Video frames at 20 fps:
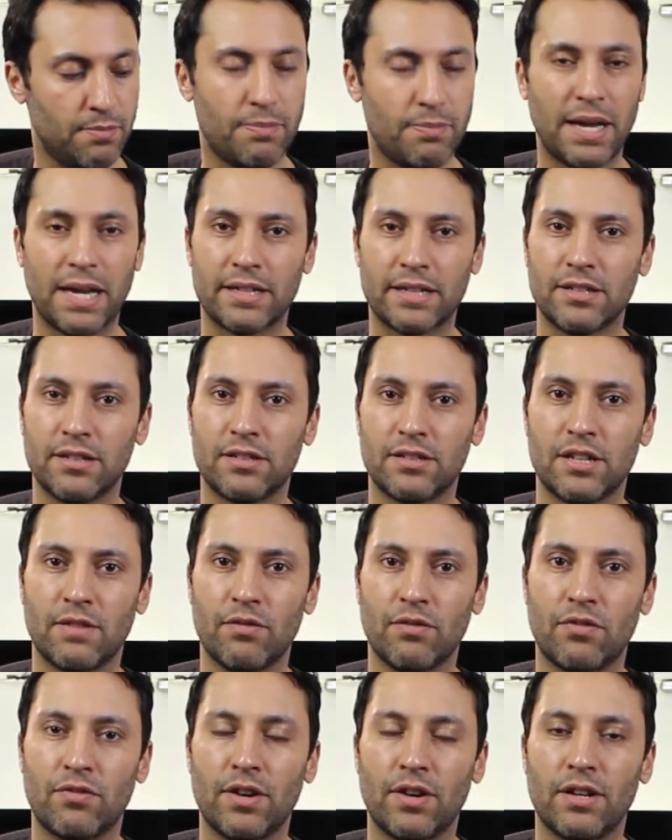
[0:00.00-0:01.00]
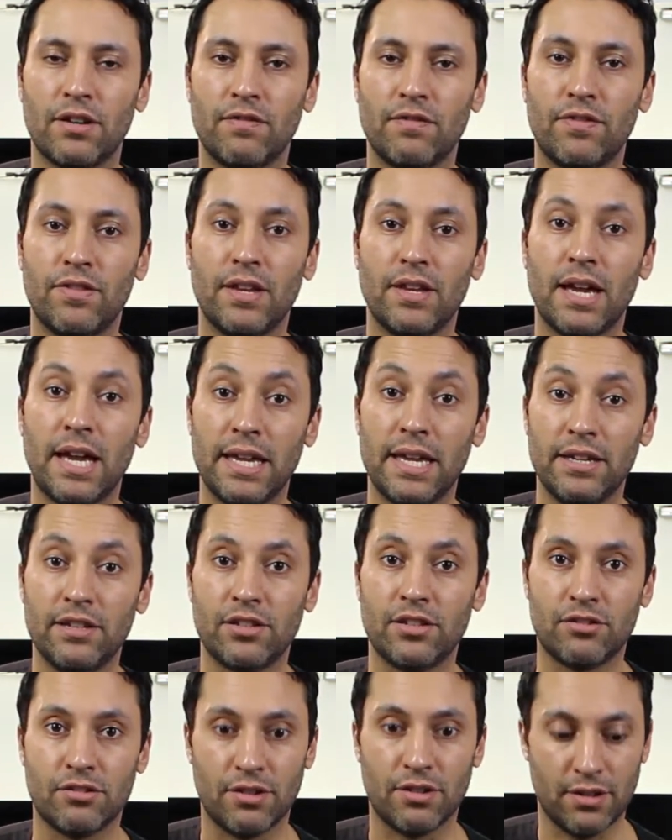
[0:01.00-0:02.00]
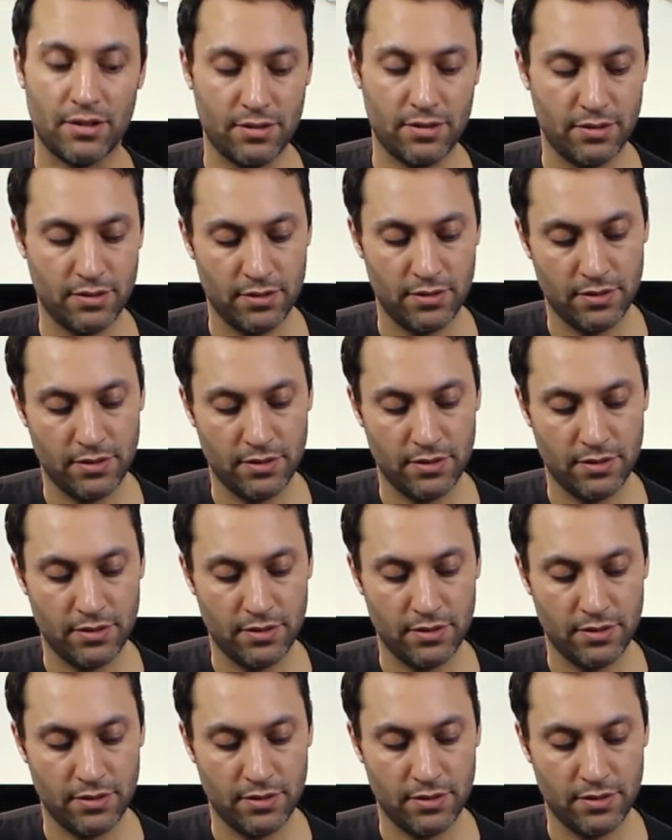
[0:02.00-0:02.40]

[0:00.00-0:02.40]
back to the 7th fret of the A string,